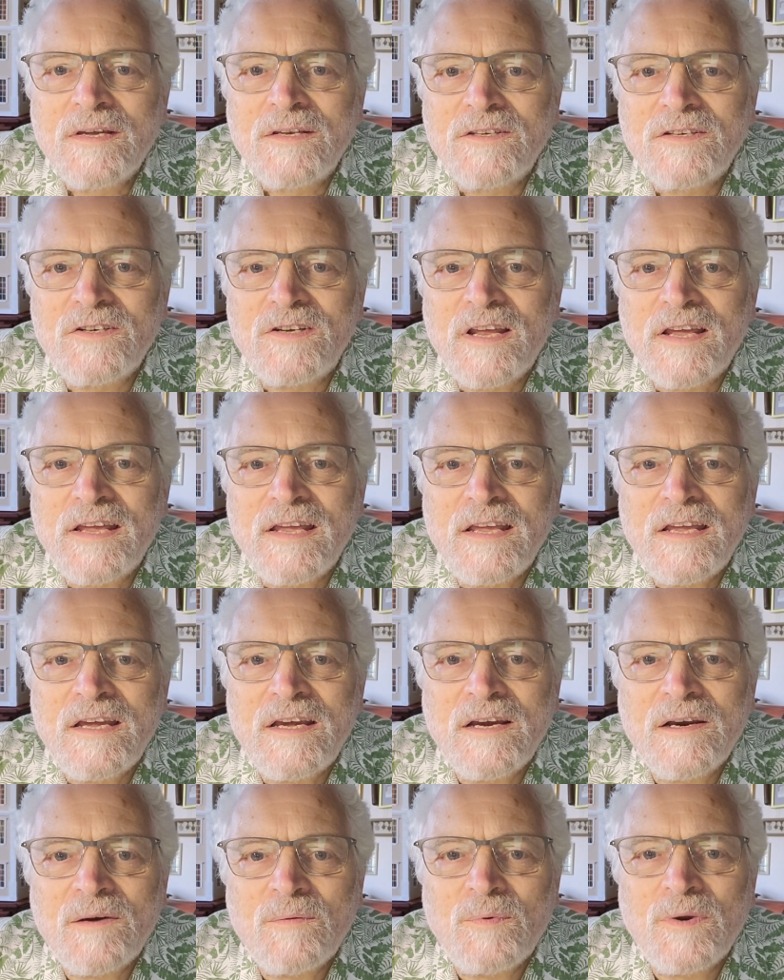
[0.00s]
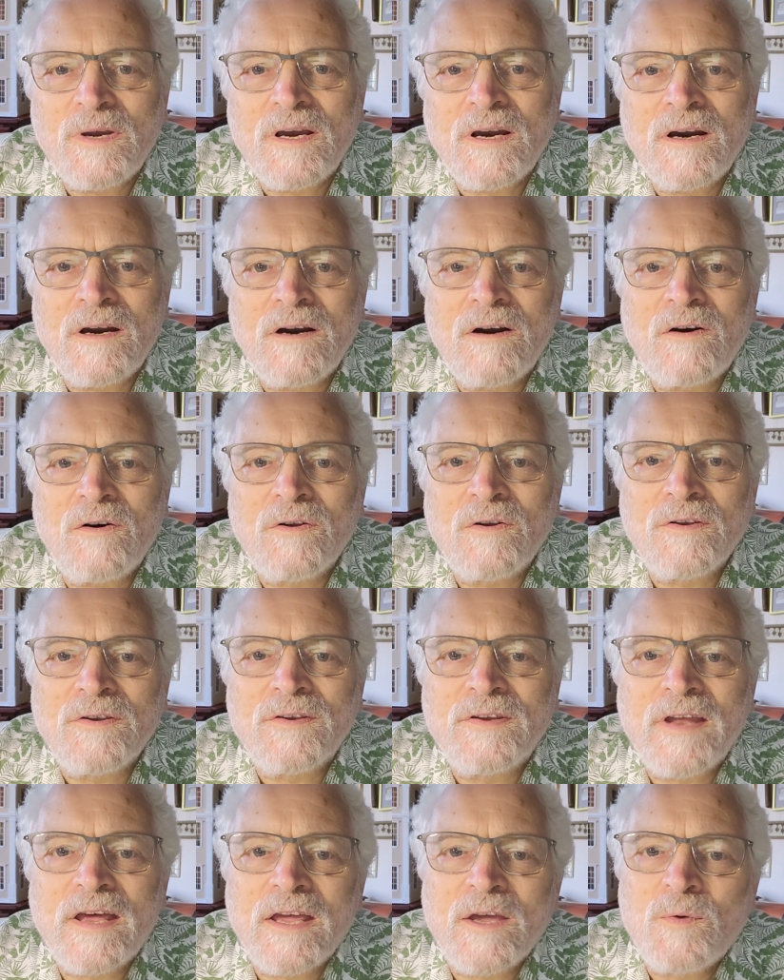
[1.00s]
Today we are on
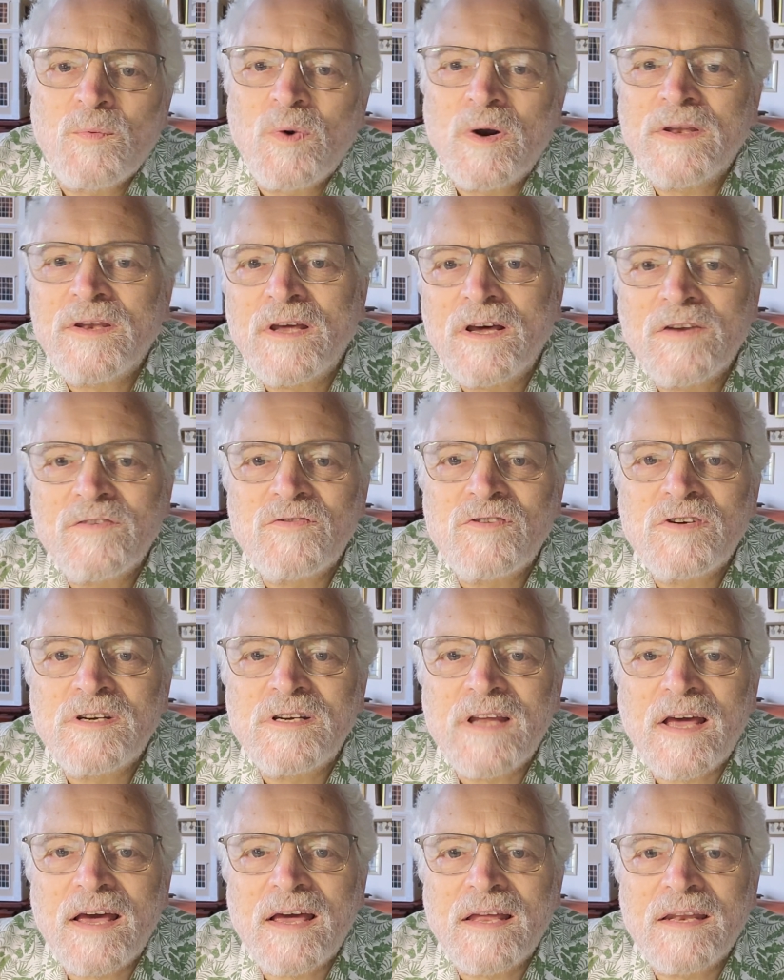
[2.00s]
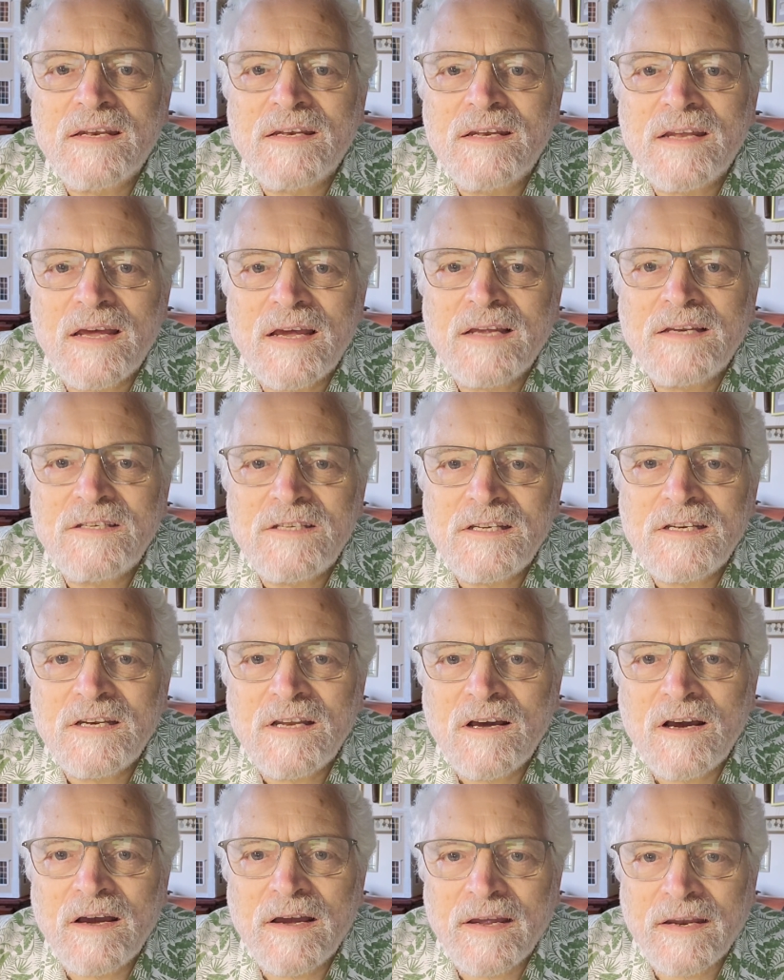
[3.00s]
day
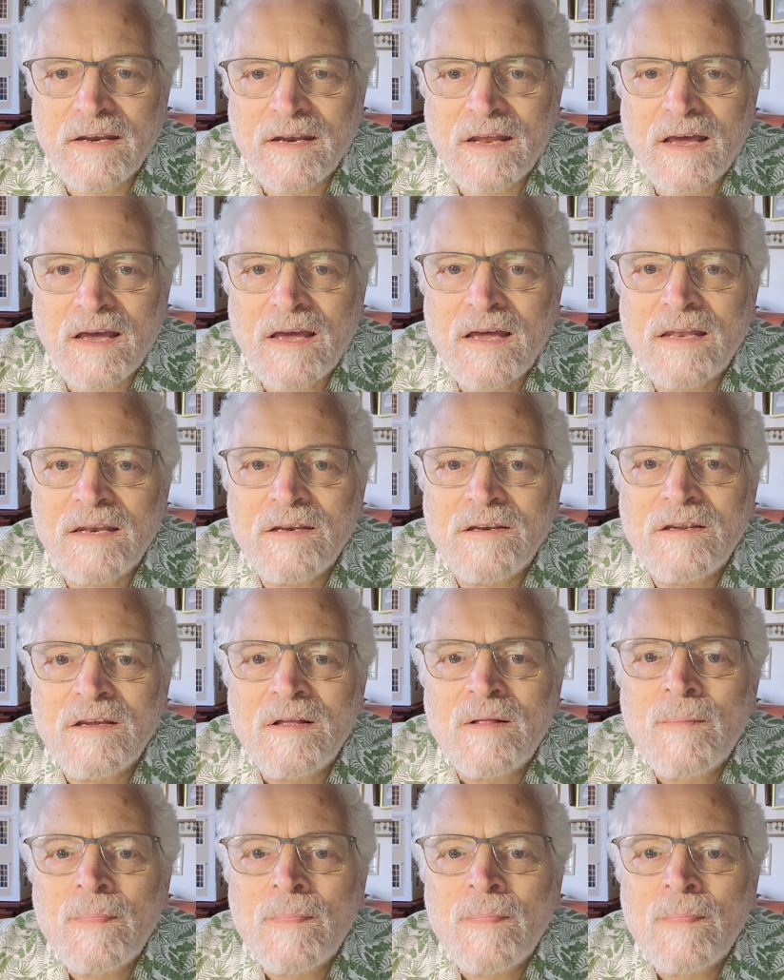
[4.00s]
189 and